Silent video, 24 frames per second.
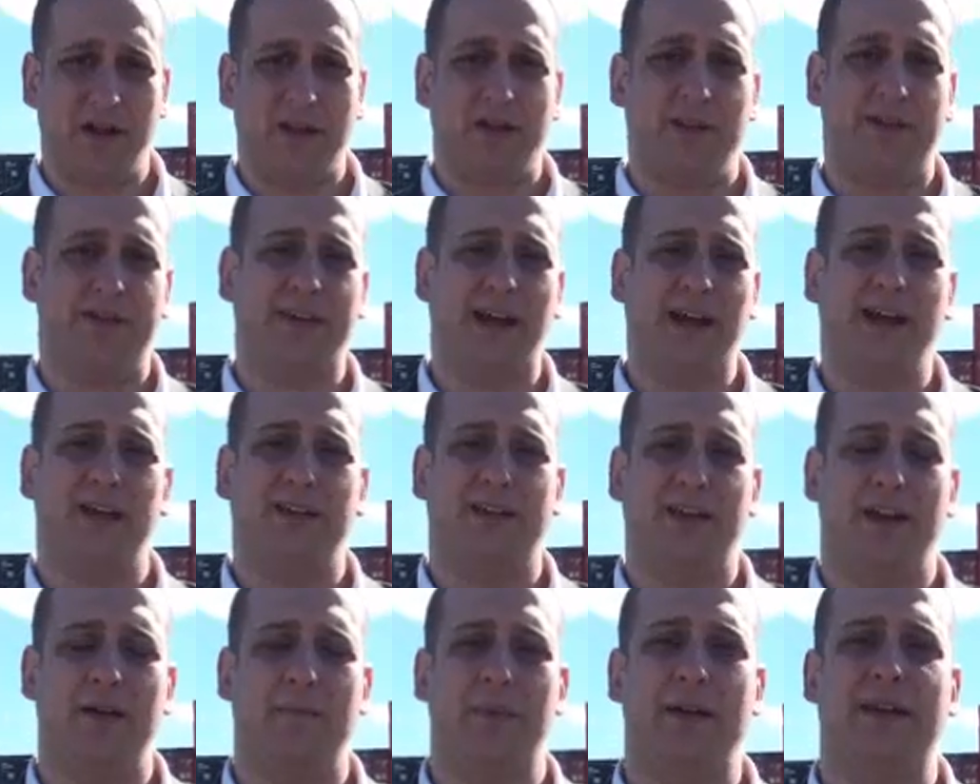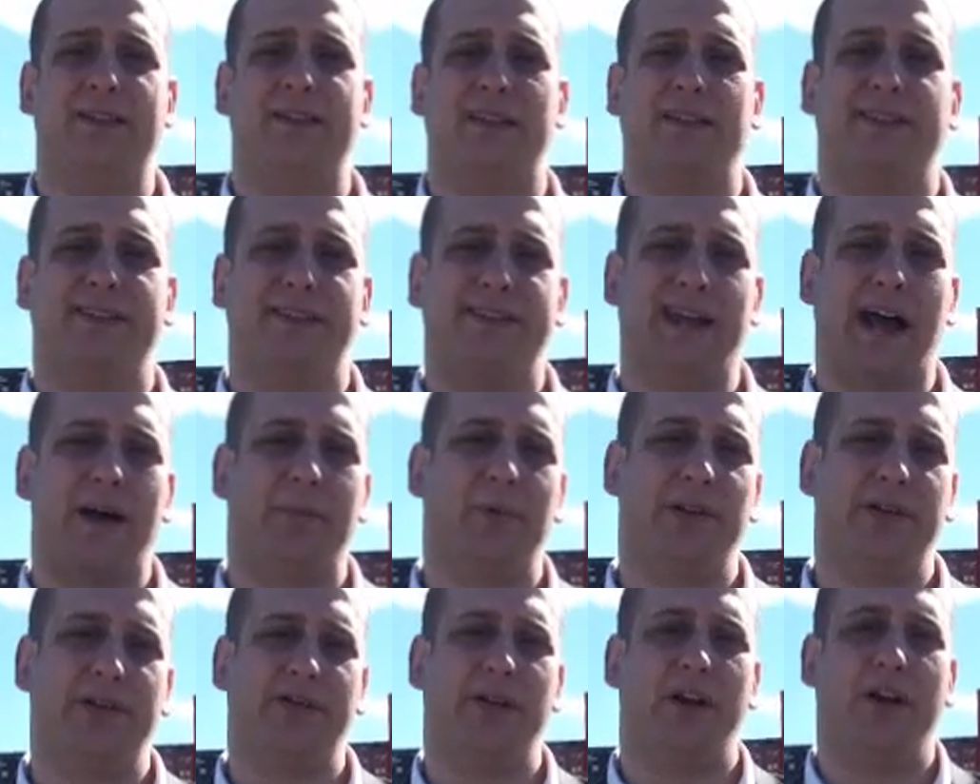The second tip is
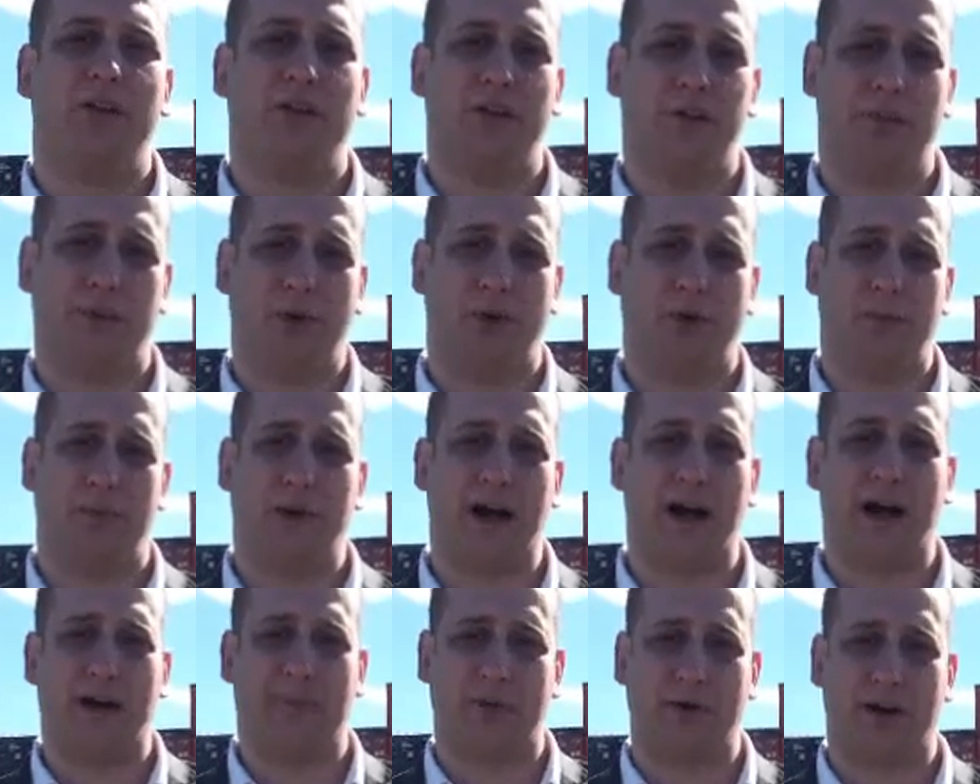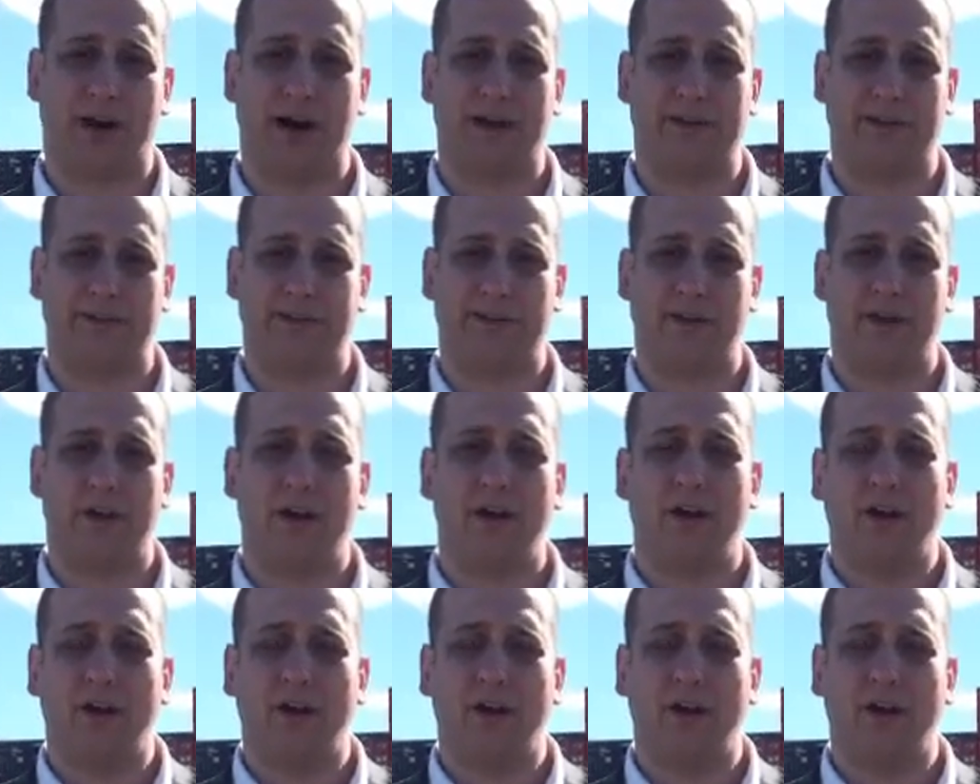establish the ballpark price.